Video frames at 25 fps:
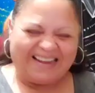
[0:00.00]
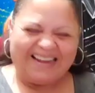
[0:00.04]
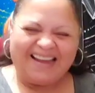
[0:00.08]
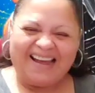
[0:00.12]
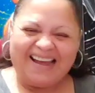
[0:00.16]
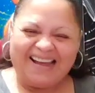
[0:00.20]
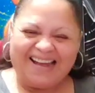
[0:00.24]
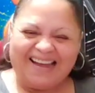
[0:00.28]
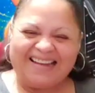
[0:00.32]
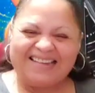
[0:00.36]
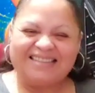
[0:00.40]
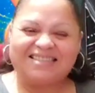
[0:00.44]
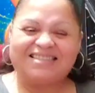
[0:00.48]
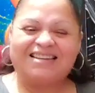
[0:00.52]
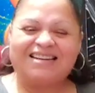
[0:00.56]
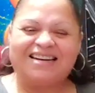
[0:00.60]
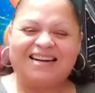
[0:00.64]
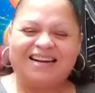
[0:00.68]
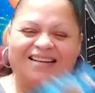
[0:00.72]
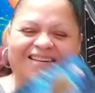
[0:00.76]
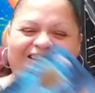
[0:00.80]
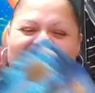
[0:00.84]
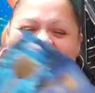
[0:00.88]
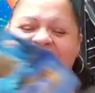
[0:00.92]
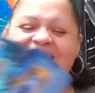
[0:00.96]
kick it to
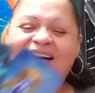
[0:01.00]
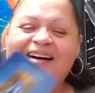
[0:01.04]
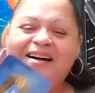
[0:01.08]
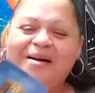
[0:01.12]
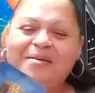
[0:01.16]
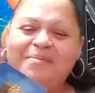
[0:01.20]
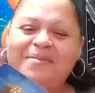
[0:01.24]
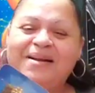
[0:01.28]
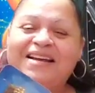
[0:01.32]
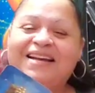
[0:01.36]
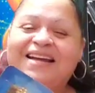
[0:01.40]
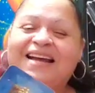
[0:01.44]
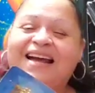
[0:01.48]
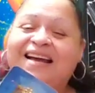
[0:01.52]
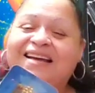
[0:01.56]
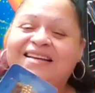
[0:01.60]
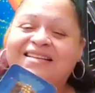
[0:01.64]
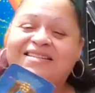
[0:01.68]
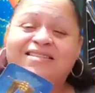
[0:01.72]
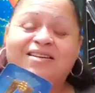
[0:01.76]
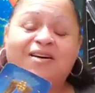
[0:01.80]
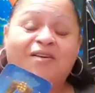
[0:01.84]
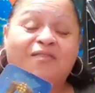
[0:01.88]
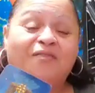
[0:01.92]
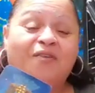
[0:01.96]
the curb and kick
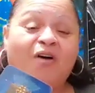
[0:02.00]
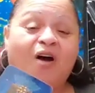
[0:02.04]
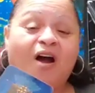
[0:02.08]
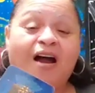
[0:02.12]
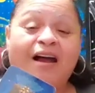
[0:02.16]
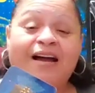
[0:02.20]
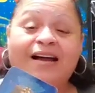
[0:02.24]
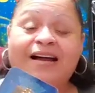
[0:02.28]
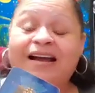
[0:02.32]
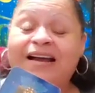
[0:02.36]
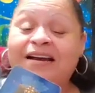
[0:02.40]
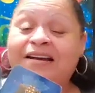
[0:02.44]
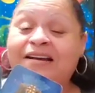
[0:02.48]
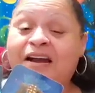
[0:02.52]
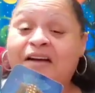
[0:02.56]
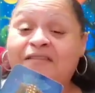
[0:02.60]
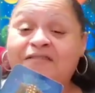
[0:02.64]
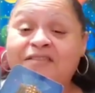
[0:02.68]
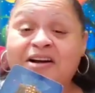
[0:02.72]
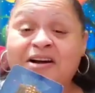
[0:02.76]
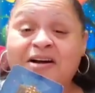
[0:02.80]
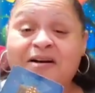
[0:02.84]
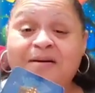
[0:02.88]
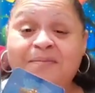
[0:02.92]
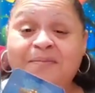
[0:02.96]
it so far it can
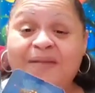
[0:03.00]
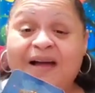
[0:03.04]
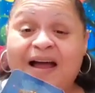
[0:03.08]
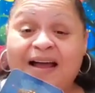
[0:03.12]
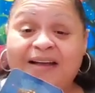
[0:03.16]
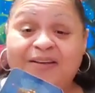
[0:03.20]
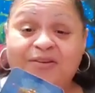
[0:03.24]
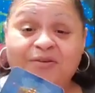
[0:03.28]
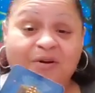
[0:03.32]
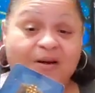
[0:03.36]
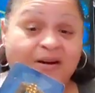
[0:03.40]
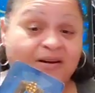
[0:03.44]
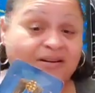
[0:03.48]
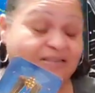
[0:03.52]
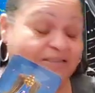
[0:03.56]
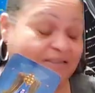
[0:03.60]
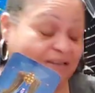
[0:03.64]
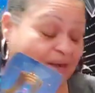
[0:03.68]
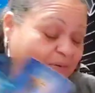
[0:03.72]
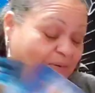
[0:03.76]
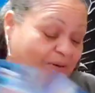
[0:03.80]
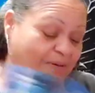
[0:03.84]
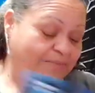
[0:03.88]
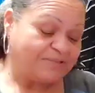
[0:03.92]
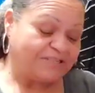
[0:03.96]
never come back. You
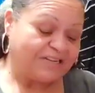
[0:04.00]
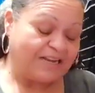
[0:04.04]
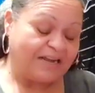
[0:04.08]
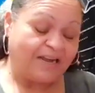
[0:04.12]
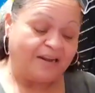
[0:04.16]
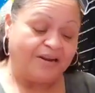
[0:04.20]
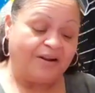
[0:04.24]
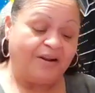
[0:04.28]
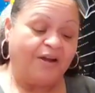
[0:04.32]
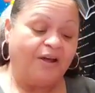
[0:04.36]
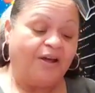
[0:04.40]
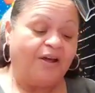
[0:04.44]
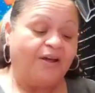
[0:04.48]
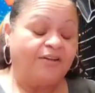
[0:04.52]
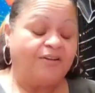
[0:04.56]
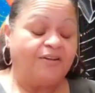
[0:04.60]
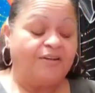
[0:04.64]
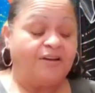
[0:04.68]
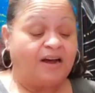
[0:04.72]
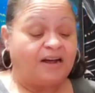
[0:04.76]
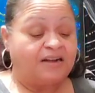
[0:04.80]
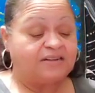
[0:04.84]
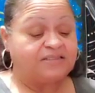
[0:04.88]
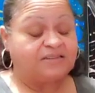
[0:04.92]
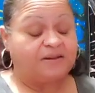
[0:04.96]
understand what I'm saying?
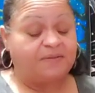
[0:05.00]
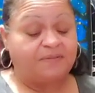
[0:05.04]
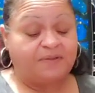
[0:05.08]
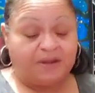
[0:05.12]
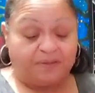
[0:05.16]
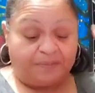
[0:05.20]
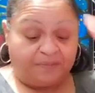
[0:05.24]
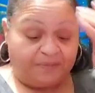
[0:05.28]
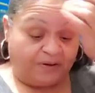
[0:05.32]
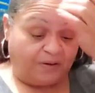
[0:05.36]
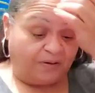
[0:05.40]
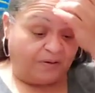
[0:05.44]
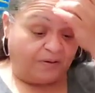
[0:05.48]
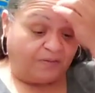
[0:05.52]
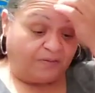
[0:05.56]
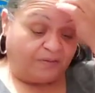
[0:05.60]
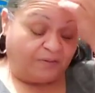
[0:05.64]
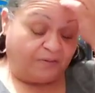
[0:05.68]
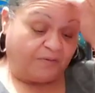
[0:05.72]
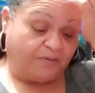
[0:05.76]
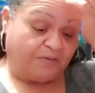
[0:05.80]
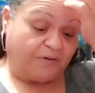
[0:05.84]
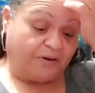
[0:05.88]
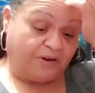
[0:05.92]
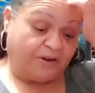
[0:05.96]
You got something
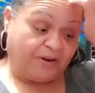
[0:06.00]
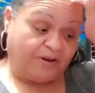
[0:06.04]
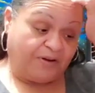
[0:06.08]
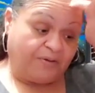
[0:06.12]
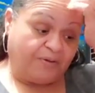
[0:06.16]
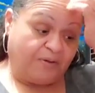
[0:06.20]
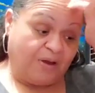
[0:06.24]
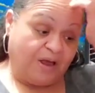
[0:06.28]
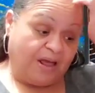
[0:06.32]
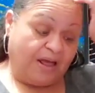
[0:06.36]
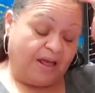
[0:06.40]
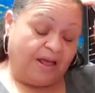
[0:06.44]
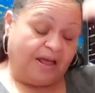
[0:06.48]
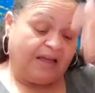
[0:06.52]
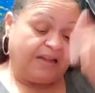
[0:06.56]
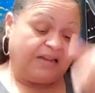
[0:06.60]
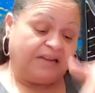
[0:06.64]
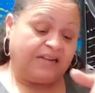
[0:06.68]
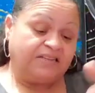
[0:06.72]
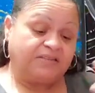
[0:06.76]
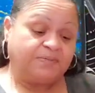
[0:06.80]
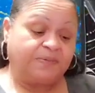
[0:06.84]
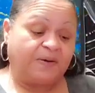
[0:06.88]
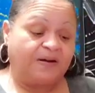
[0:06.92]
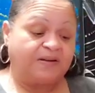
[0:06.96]
beautiful for you. And
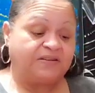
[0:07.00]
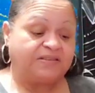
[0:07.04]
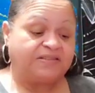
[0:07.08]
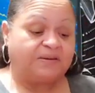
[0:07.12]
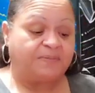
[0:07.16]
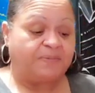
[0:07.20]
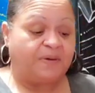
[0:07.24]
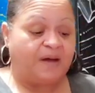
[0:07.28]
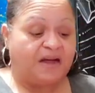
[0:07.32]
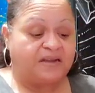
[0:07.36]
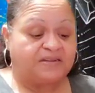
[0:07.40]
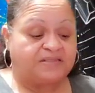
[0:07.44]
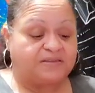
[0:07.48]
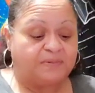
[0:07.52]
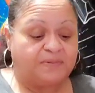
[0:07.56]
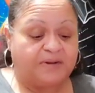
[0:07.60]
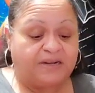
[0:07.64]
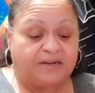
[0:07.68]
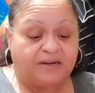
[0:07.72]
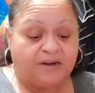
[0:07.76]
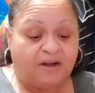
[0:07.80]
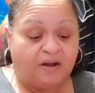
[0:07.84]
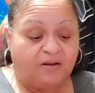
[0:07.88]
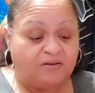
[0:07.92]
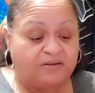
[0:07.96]
this person
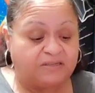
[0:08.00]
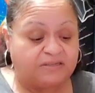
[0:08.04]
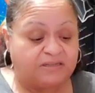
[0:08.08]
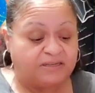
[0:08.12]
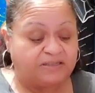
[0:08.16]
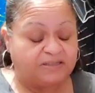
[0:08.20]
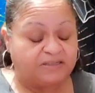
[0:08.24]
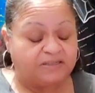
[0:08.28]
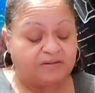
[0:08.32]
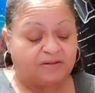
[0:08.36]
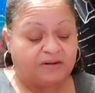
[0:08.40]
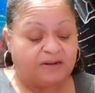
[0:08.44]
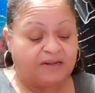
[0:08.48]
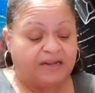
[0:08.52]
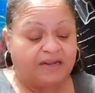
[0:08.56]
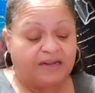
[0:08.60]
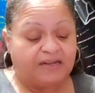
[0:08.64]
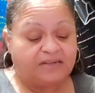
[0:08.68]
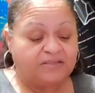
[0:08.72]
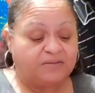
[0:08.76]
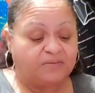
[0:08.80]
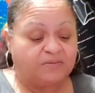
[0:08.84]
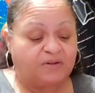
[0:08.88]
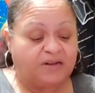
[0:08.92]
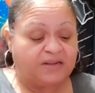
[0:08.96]
possibly knows it too. And
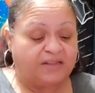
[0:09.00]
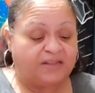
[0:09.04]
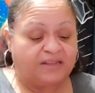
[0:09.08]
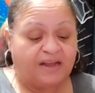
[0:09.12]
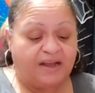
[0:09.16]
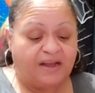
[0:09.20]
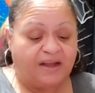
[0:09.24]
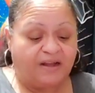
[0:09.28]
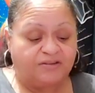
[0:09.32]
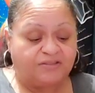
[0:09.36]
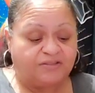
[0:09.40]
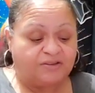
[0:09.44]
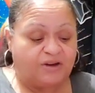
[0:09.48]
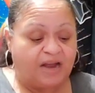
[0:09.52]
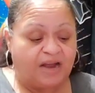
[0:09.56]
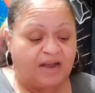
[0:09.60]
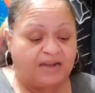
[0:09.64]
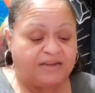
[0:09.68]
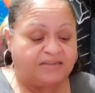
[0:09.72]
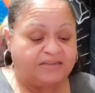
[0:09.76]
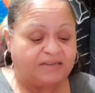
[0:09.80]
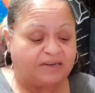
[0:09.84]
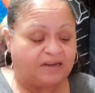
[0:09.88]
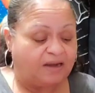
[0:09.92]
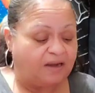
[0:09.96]
guess what? They are
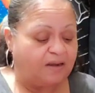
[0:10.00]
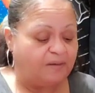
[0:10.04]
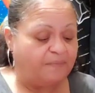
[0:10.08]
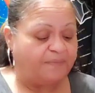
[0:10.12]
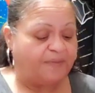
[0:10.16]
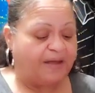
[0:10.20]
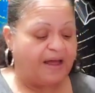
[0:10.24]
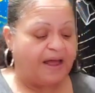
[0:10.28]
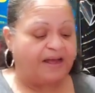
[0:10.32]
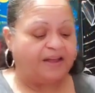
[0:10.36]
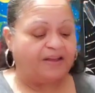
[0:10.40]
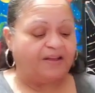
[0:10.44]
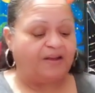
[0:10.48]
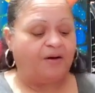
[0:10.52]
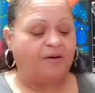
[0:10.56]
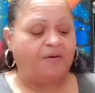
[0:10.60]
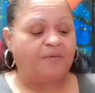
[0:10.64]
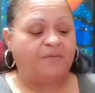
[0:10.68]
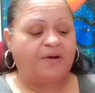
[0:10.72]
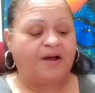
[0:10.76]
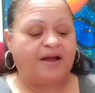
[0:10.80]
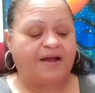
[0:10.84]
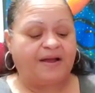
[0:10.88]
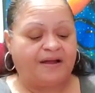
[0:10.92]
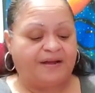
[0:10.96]
trying to come back
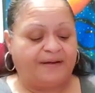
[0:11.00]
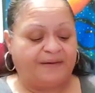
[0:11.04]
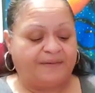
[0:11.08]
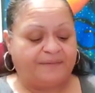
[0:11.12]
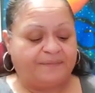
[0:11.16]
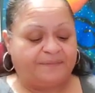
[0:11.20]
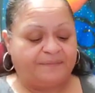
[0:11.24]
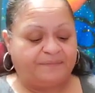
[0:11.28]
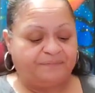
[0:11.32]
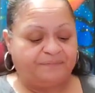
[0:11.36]
your way.